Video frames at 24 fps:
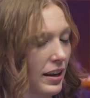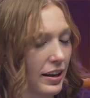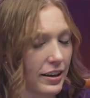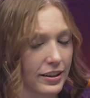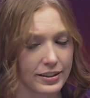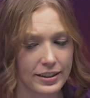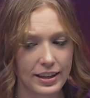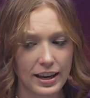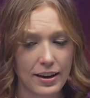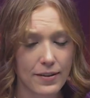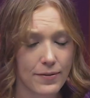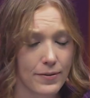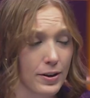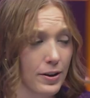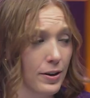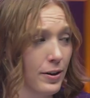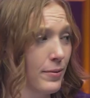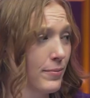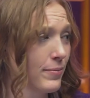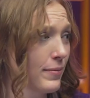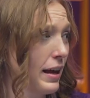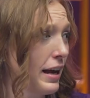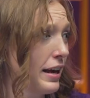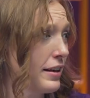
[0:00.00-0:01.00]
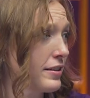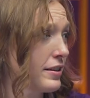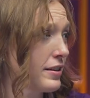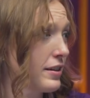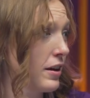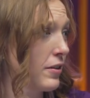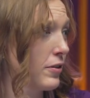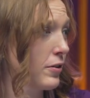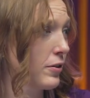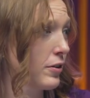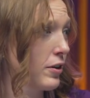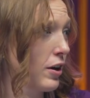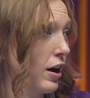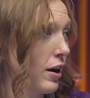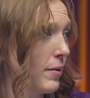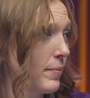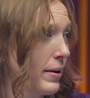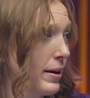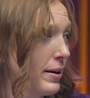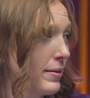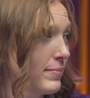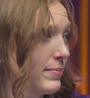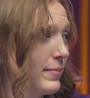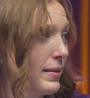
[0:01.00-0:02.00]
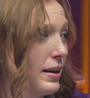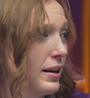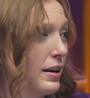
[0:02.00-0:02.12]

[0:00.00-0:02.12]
Xavier has another comment.